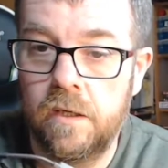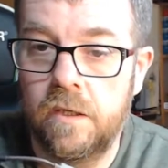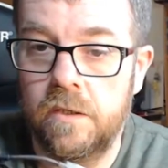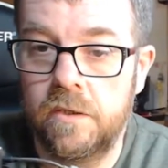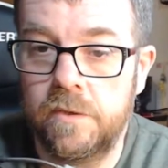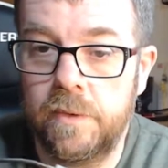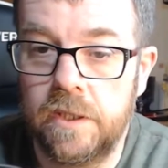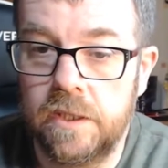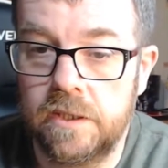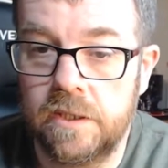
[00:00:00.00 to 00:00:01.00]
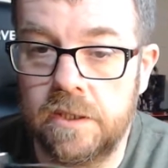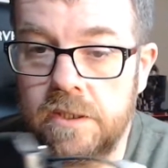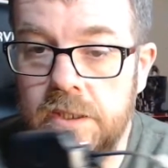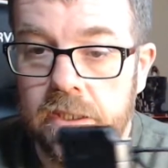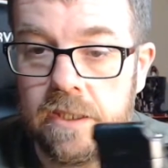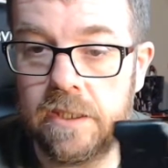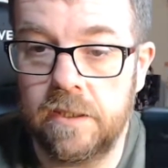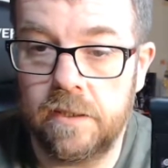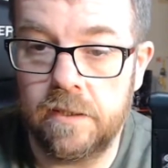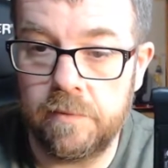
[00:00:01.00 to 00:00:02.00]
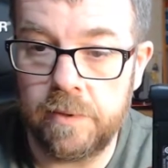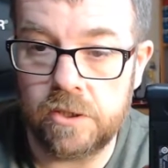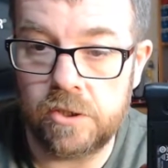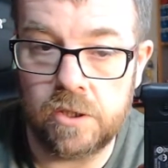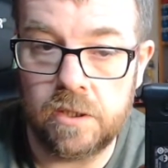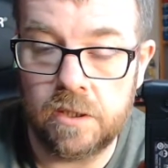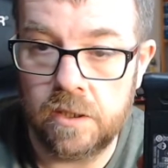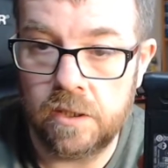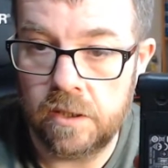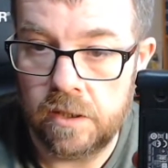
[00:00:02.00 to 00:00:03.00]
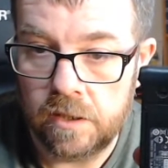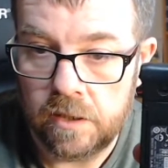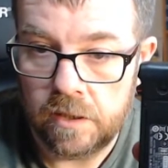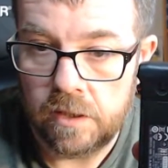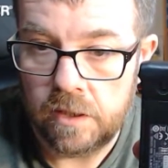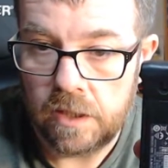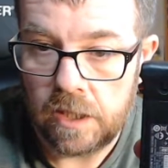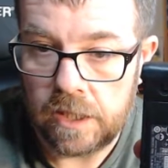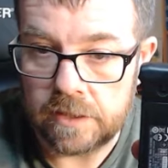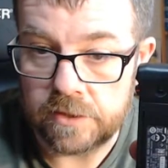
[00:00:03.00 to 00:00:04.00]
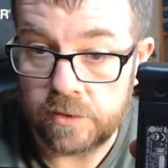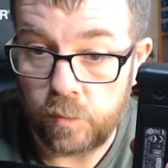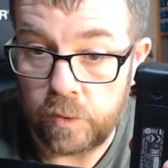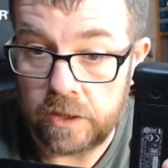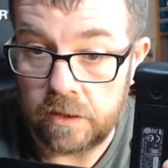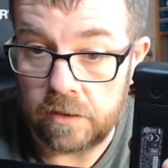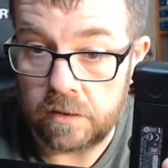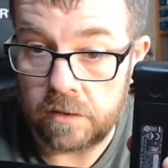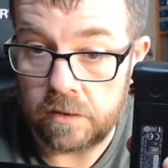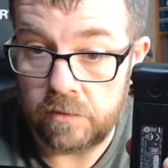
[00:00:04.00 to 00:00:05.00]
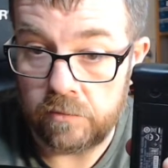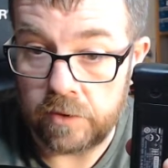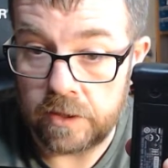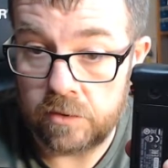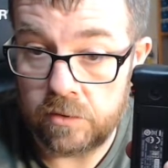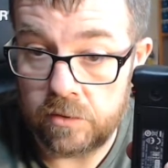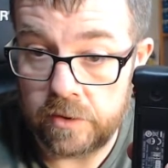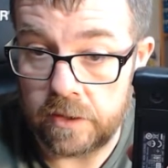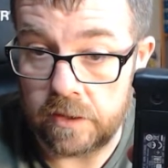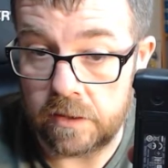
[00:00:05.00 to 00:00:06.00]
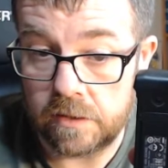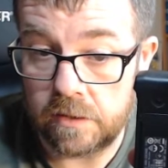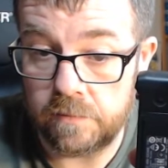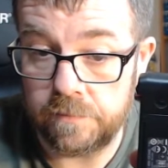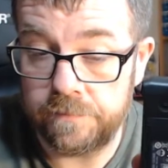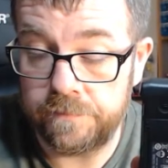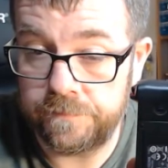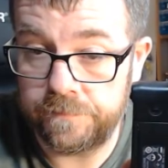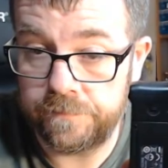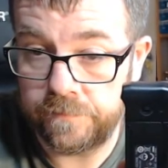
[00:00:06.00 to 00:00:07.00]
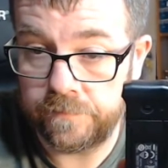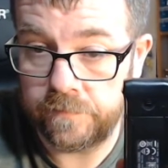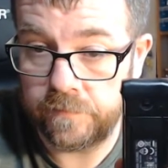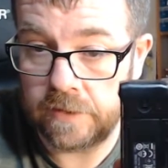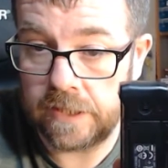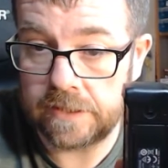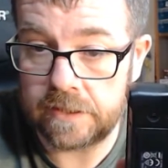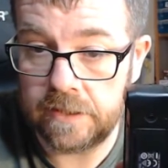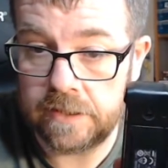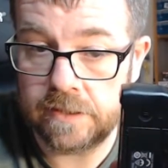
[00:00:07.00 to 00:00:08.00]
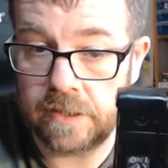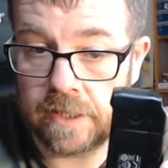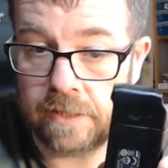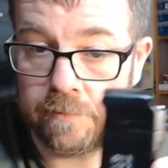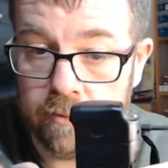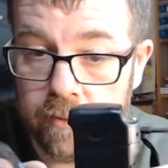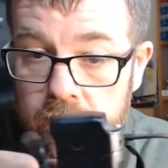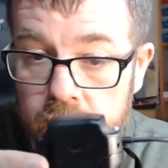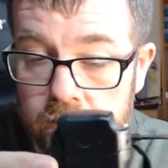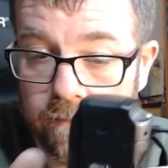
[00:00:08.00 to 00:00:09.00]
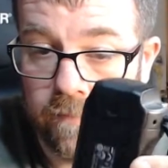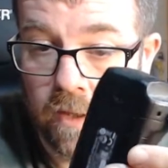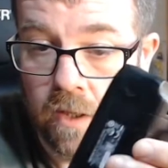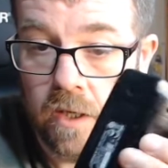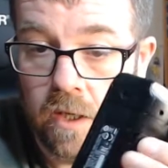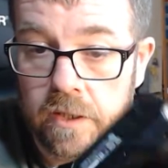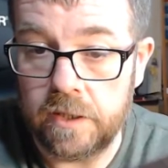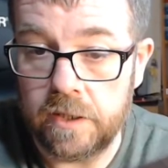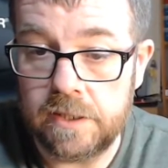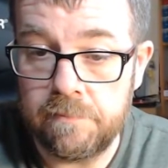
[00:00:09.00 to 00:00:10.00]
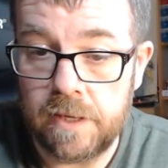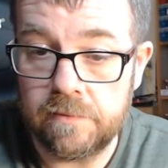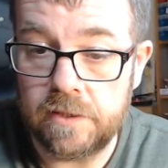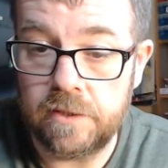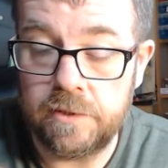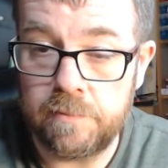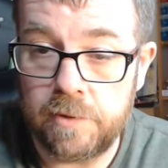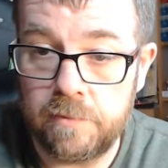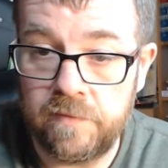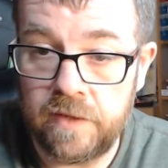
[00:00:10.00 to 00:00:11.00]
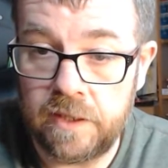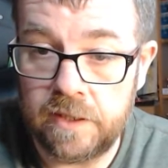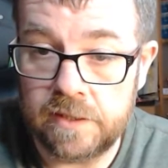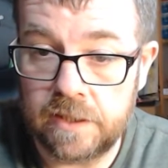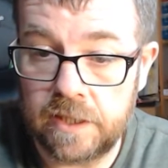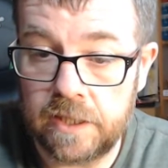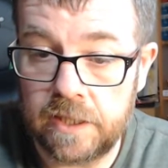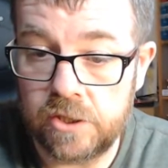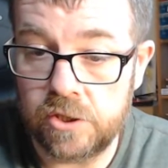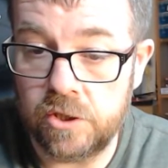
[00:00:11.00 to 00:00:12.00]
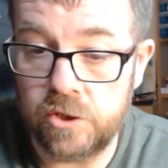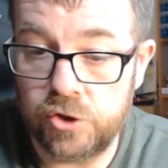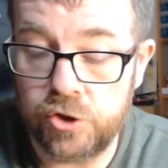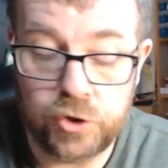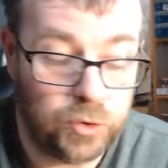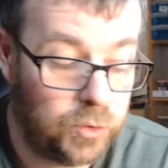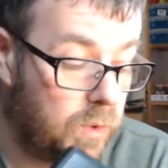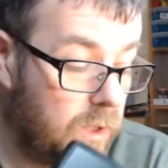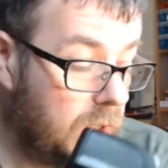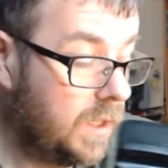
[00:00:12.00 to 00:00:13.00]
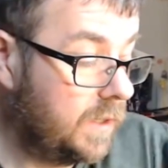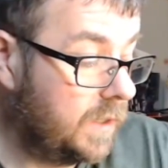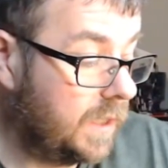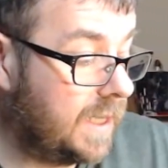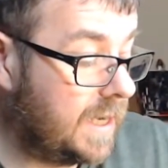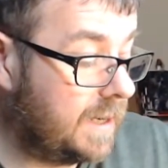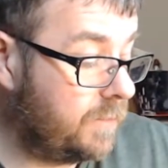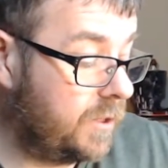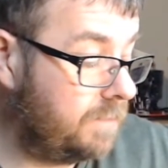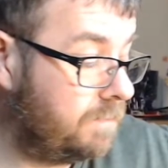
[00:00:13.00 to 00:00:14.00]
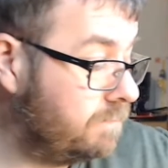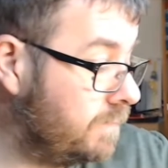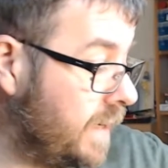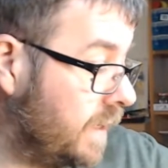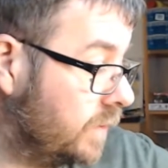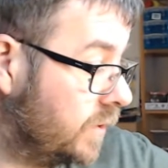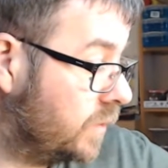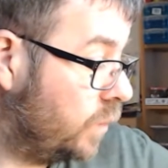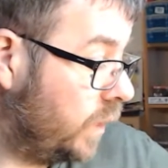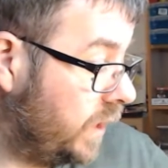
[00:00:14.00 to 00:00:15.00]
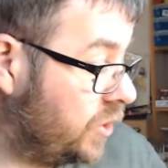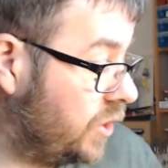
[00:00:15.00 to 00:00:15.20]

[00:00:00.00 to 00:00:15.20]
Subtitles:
so we can actually see the picture as we are recording. So that is the camera we use. You can see mounted on the bottom of here is the connection to the camera mount, which